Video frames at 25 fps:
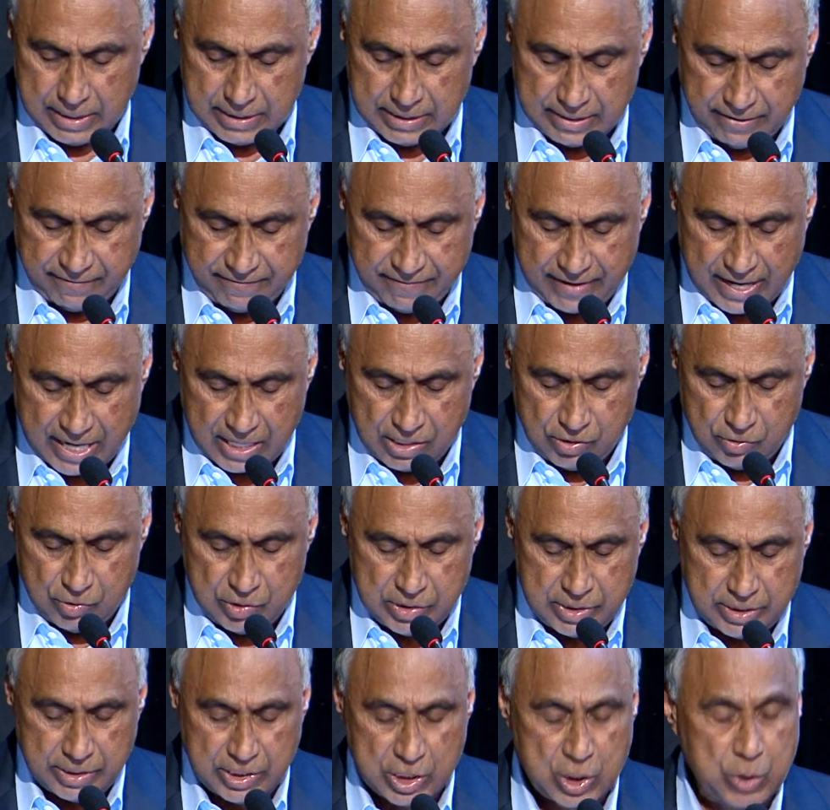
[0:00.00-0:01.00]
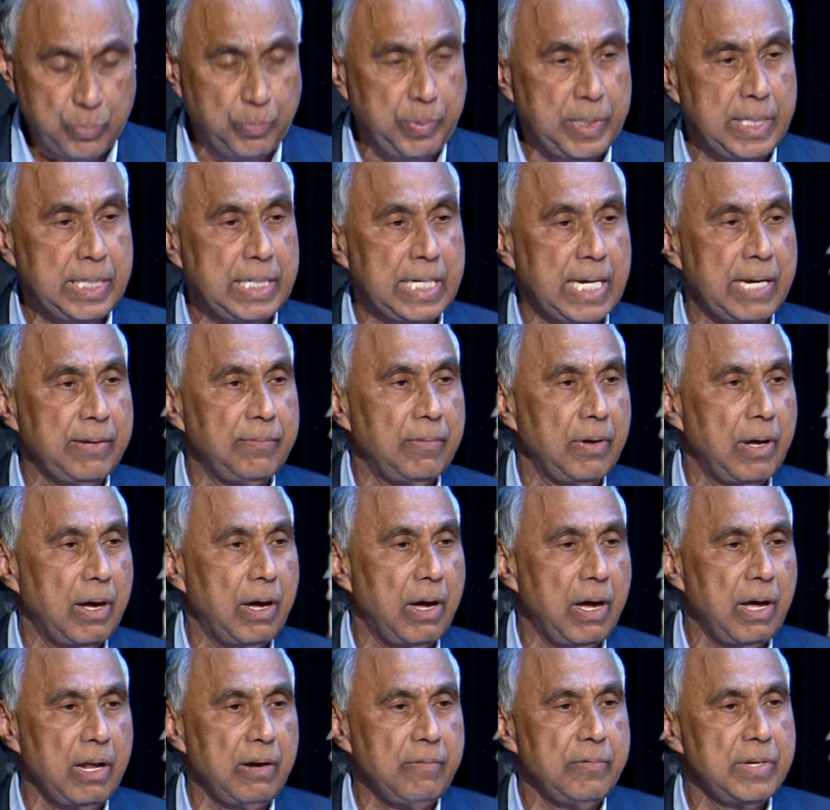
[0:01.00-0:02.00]
the values and spirit that
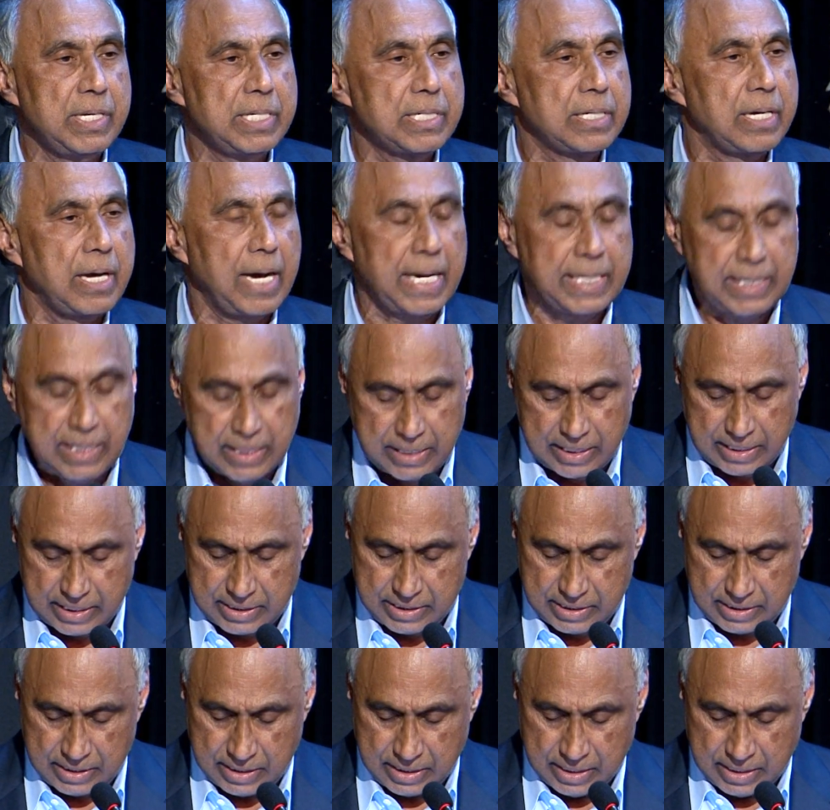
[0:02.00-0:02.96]
always guided us